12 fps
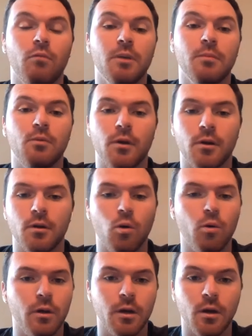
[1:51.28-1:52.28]
full of people that are
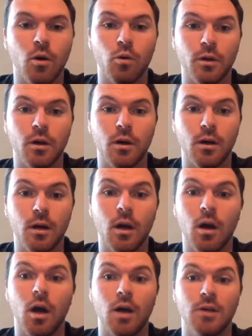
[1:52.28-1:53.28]
going to hold
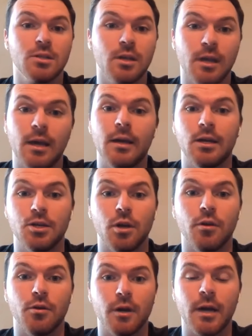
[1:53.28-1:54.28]
us and
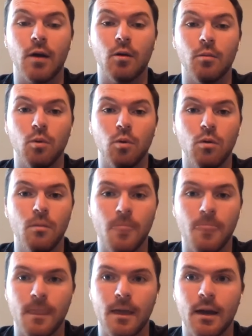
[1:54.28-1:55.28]
each other accountable
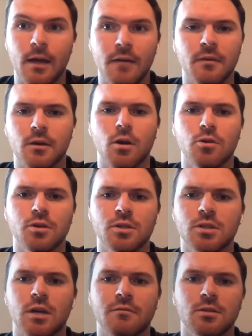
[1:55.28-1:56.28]
and I think the coaching
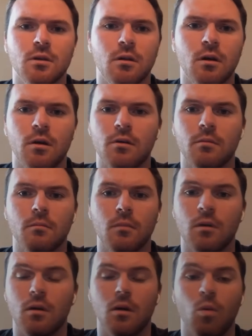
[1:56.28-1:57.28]
staff has done under,
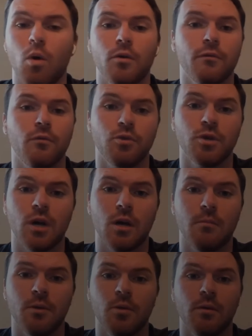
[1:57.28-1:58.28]
a wonderful
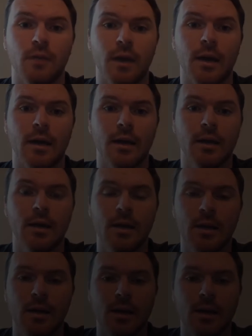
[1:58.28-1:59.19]
job doing that.